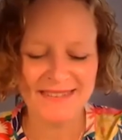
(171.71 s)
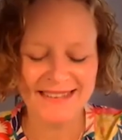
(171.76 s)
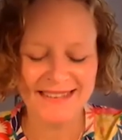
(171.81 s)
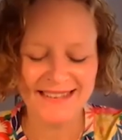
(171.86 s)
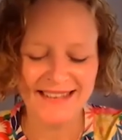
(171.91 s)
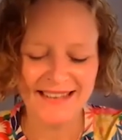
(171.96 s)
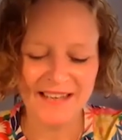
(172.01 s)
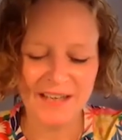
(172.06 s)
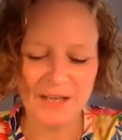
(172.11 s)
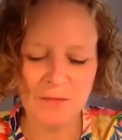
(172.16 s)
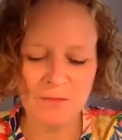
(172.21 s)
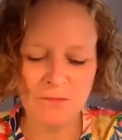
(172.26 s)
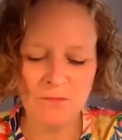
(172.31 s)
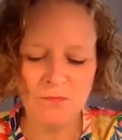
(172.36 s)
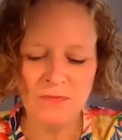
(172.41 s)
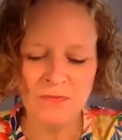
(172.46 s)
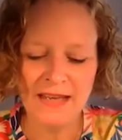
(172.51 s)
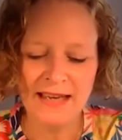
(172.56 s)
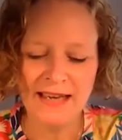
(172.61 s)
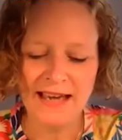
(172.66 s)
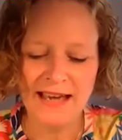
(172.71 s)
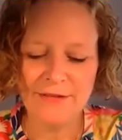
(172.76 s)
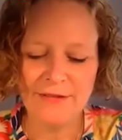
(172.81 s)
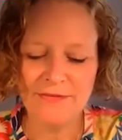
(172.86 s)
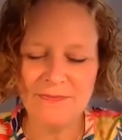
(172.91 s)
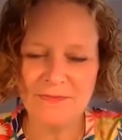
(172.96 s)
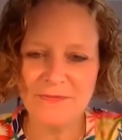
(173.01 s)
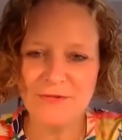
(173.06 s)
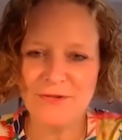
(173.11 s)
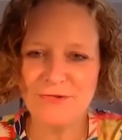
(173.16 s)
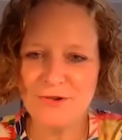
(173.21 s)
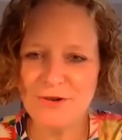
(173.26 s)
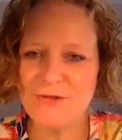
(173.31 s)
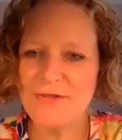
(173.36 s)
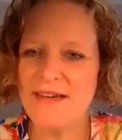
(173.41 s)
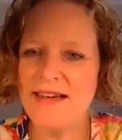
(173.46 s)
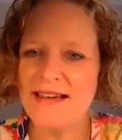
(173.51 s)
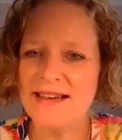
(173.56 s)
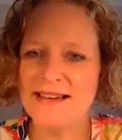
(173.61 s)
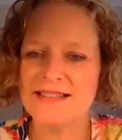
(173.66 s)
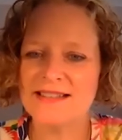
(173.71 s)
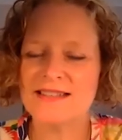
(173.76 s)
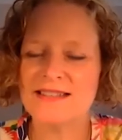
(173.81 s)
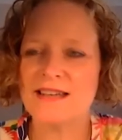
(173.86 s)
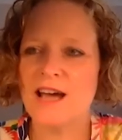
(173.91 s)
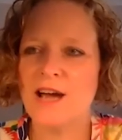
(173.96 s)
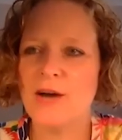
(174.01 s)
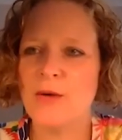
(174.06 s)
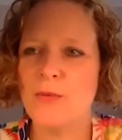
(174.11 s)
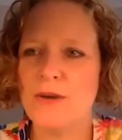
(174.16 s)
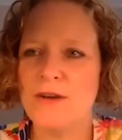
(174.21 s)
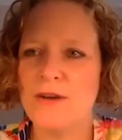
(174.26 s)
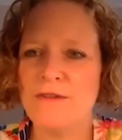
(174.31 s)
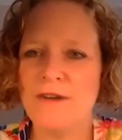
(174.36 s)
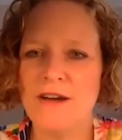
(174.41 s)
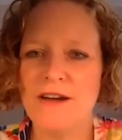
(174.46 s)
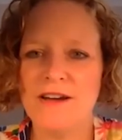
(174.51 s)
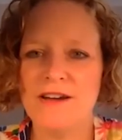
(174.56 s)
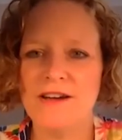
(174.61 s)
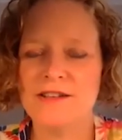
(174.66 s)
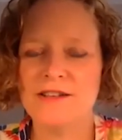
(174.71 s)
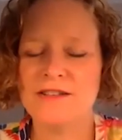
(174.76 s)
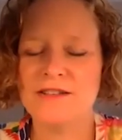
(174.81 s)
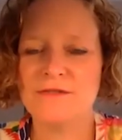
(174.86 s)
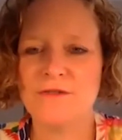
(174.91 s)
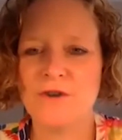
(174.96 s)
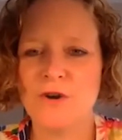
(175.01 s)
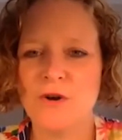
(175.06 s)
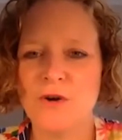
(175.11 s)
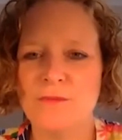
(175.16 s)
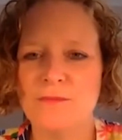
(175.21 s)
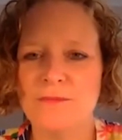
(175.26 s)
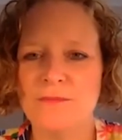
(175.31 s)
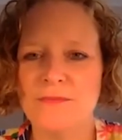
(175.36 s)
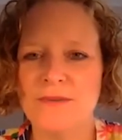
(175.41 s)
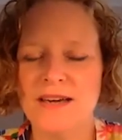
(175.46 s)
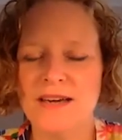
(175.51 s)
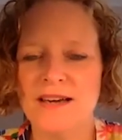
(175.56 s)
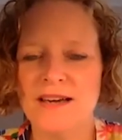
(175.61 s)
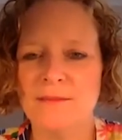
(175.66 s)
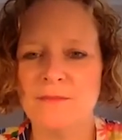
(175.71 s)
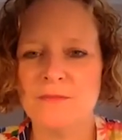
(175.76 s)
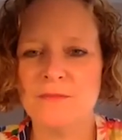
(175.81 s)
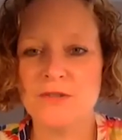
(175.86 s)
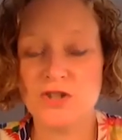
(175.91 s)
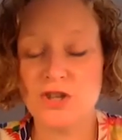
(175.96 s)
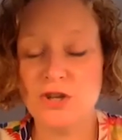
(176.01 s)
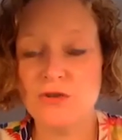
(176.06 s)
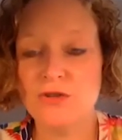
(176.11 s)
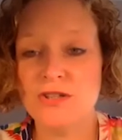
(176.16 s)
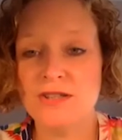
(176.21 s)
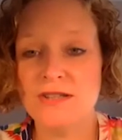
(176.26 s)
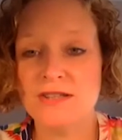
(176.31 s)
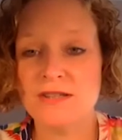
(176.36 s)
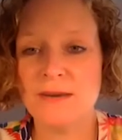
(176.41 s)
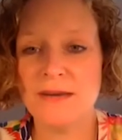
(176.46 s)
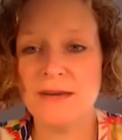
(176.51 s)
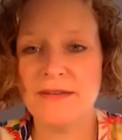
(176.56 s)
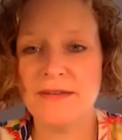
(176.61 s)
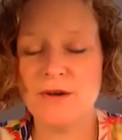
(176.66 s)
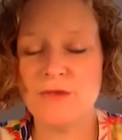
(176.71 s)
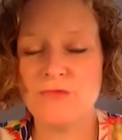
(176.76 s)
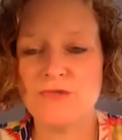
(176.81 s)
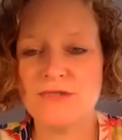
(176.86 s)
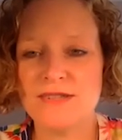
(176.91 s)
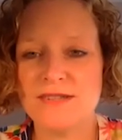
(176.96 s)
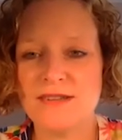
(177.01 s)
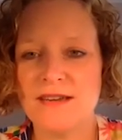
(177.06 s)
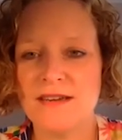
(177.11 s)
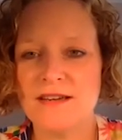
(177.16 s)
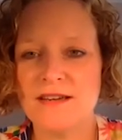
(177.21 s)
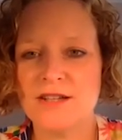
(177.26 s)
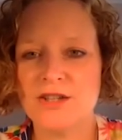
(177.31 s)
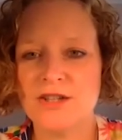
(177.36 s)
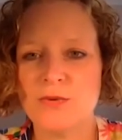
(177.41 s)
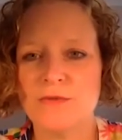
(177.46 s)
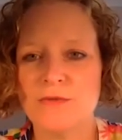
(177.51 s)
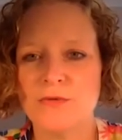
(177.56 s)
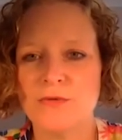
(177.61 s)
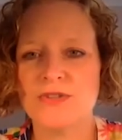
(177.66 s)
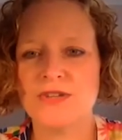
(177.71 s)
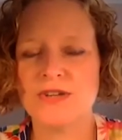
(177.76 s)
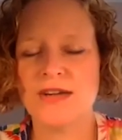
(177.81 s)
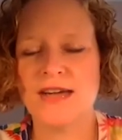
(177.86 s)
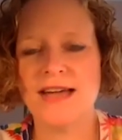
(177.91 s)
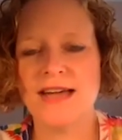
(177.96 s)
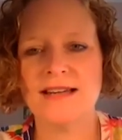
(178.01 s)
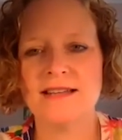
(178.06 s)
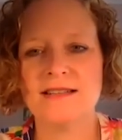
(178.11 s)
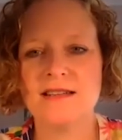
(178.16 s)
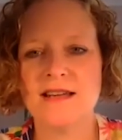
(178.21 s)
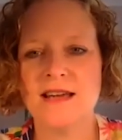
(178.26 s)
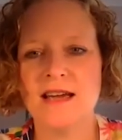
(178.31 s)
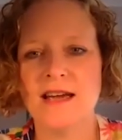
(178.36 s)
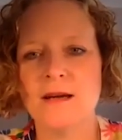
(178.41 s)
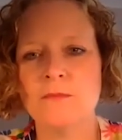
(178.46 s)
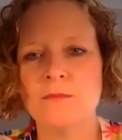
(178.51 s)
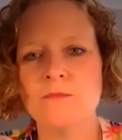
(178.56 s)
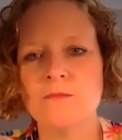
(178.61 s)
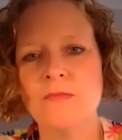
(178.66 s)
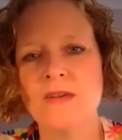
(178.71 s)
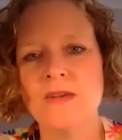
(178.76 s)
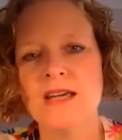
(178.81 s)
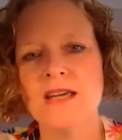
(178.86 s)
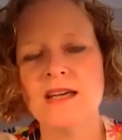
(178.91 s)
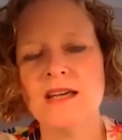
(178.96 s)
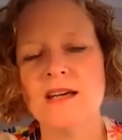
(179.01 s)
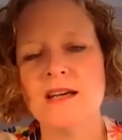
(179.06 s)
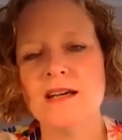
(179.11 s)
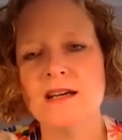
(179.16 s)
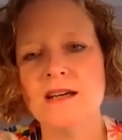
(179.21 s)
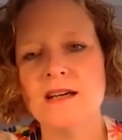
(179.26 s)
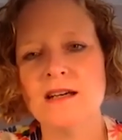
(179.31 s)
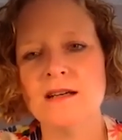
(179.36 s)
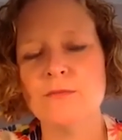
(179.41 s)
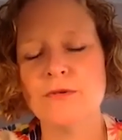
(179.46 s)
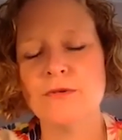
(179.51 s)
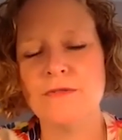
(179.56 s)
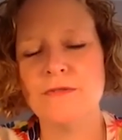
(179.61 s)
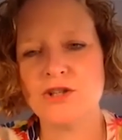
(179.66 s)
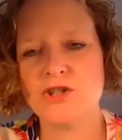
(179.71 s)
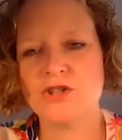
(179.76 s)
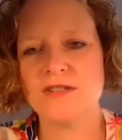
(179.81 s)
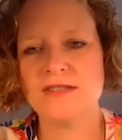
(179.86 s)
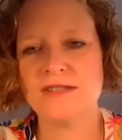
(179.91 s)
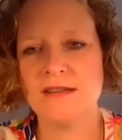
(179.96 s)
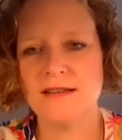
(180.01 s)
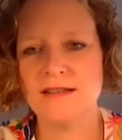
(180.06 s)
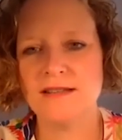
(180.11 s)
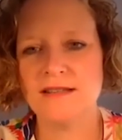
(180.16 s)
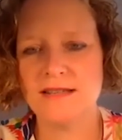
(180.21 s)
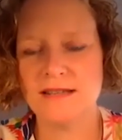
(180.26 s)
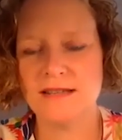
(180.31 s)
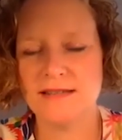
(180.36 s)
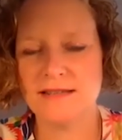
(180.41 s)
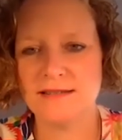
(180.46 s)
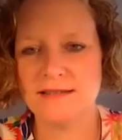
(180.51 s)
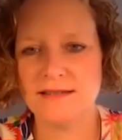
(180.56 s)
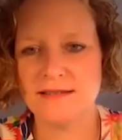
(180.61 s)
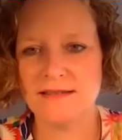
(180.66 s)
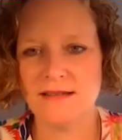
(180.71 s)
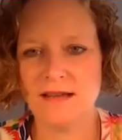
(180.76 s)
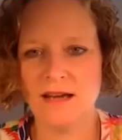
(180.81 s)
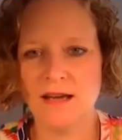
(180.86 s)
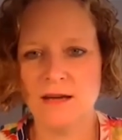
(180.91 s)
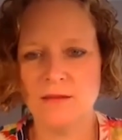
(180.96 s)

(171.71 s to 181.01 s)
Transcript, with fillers: Yeah. Um, and through that, uh, we've heard from um, the students about their own research. We've also had um, uh, professional scientists um,